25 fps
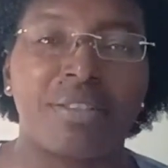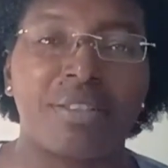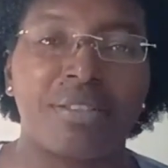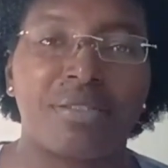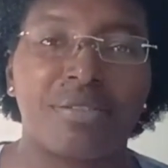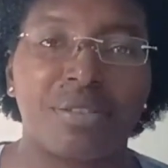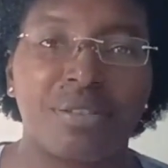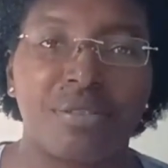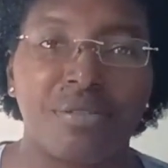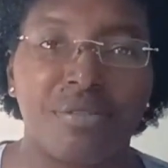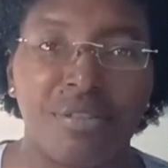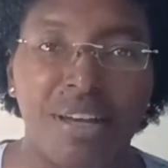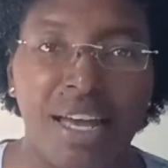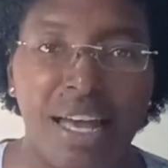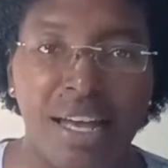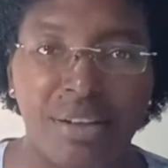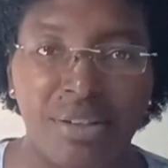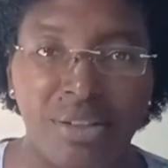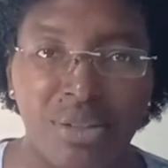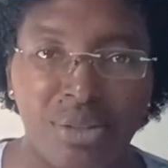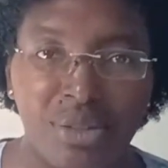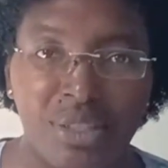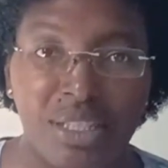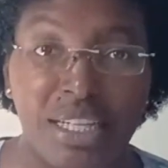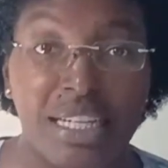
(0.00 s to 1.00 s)
different
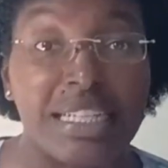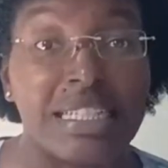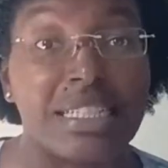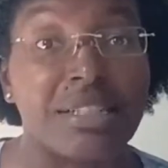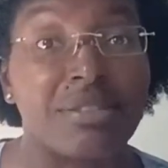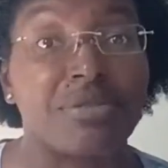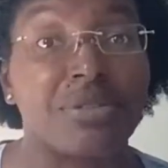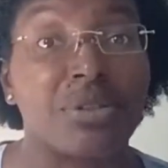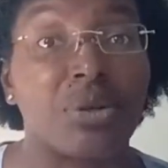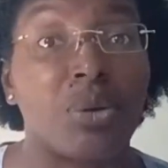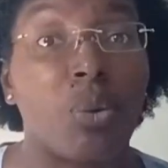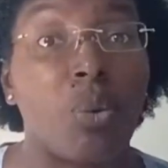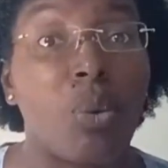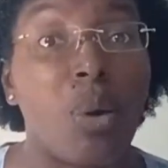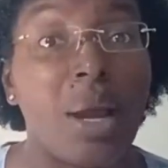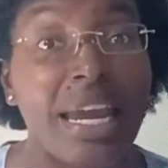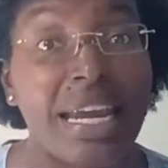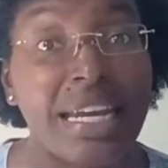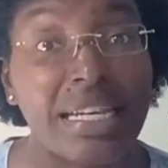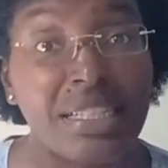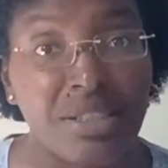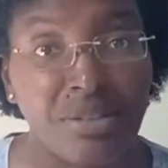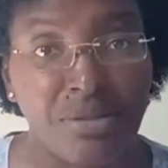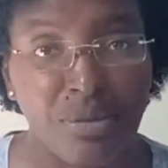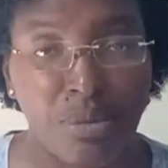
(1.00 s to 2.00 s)
values and different
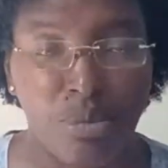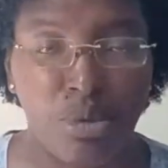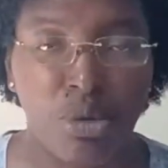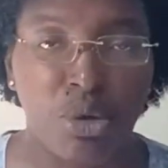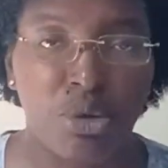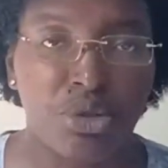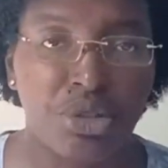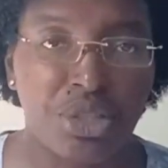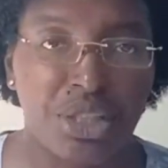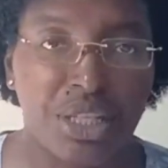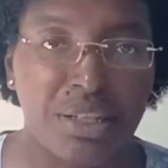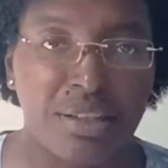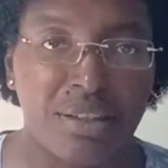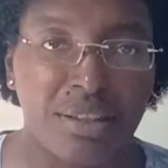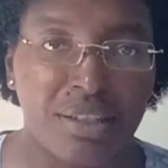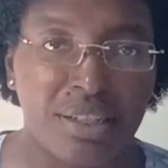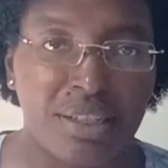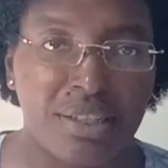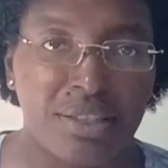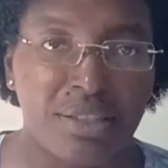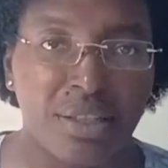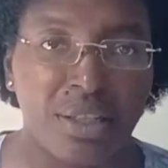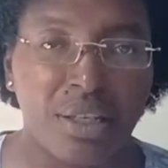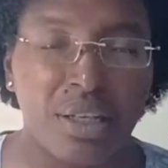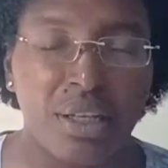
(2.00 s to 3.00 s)
ways of approaching
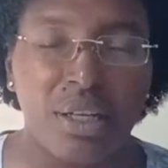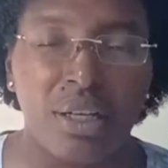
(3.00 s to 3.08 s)
things.